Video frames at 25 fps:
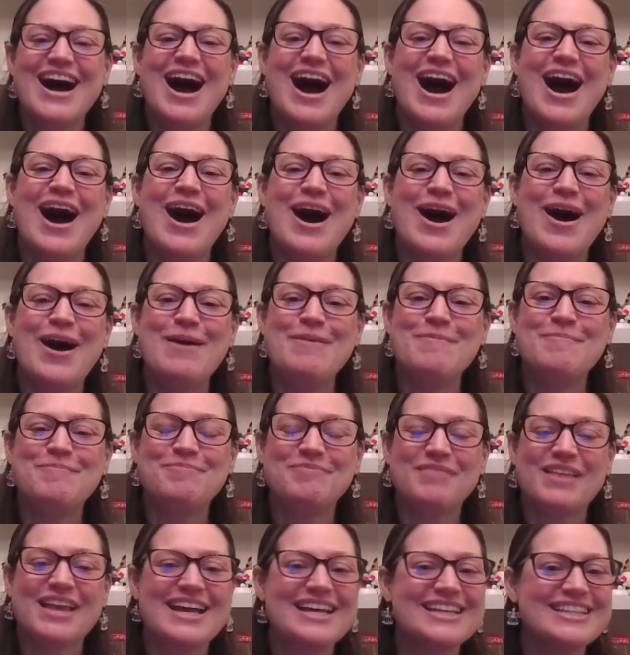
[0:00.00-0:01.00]

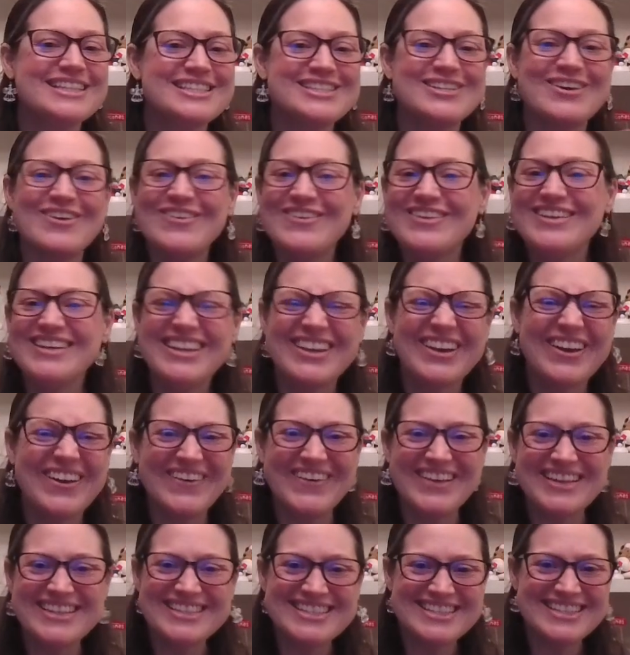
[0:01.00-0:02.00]
And so,
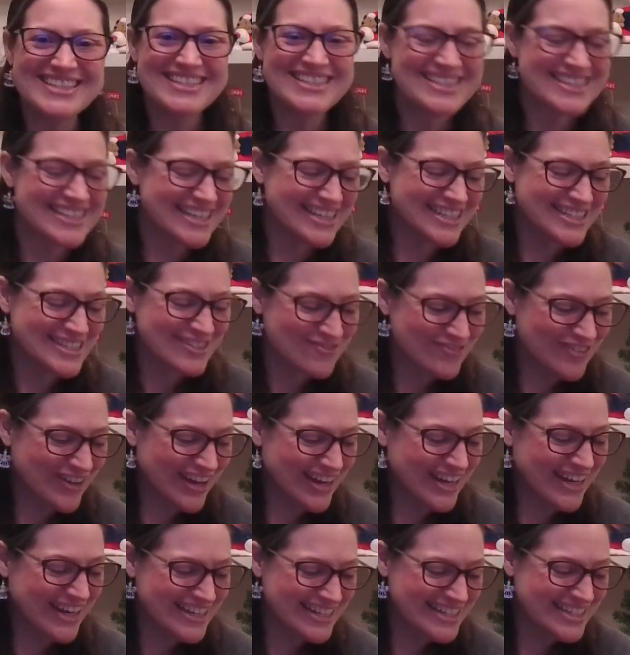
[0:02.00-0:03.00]
it's
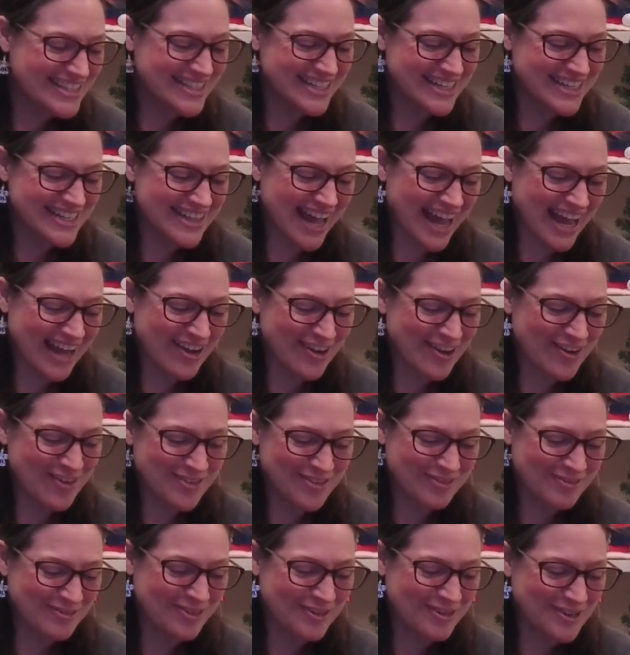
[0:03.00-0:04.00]
funny to see that go
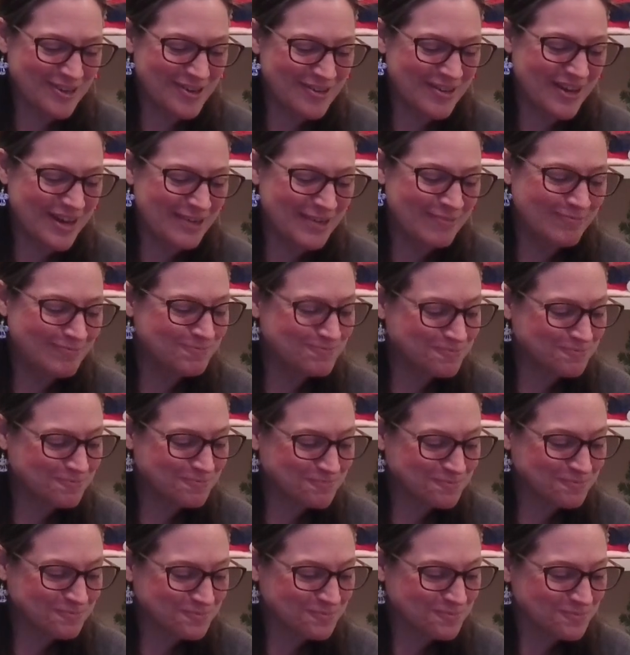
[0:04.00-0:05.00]
through. And
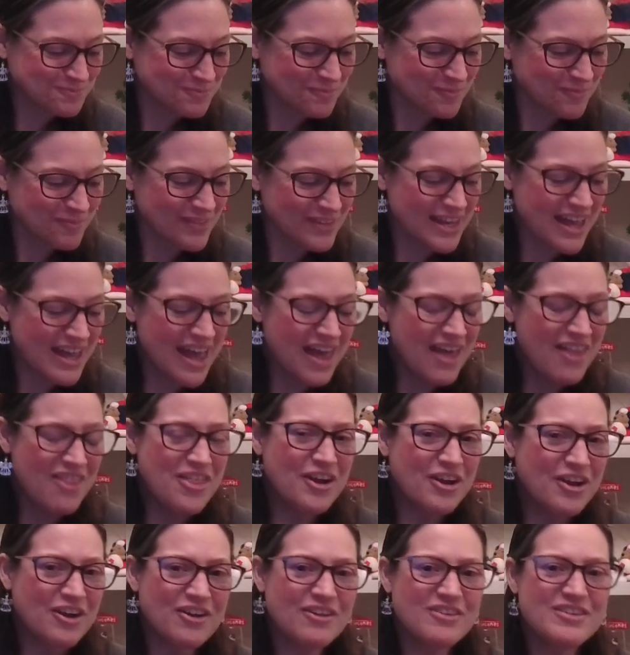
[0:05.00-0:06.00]

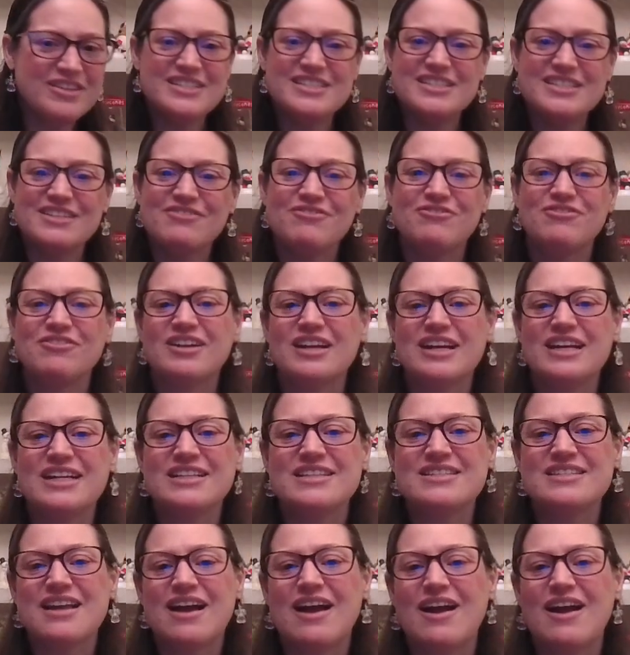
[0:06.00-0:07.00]
there are different